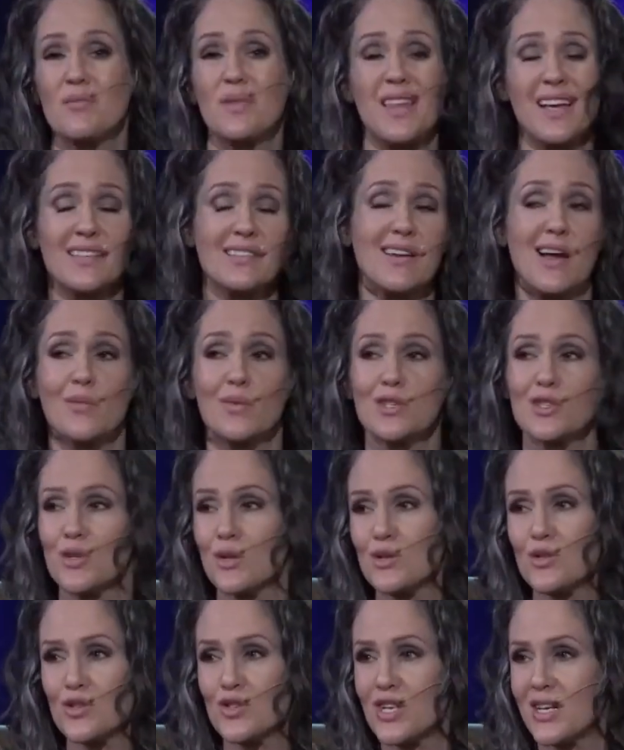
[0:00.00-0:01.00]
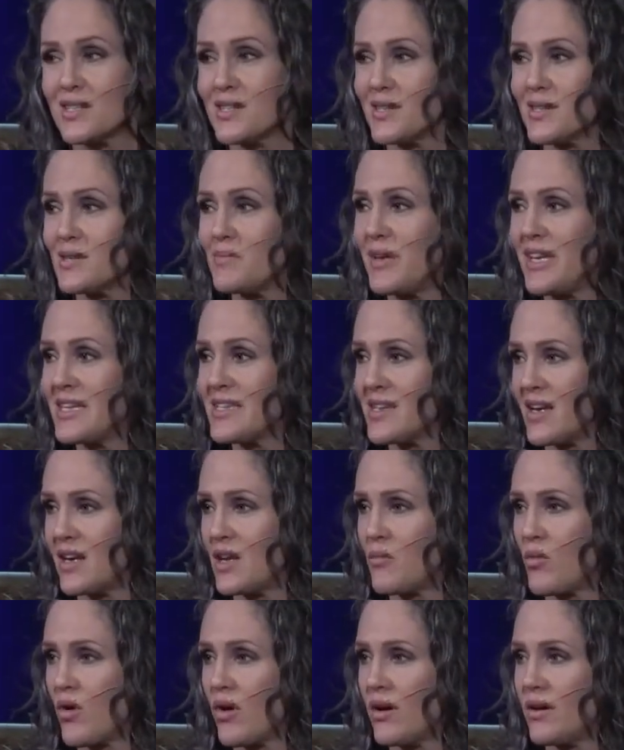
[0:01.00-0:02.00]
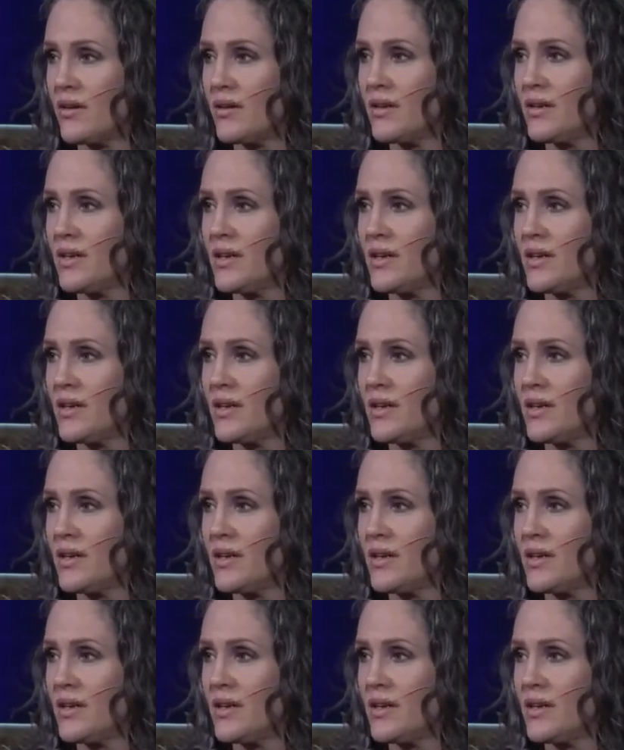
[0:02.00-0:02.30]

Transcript: But that's not what social justice means anymore.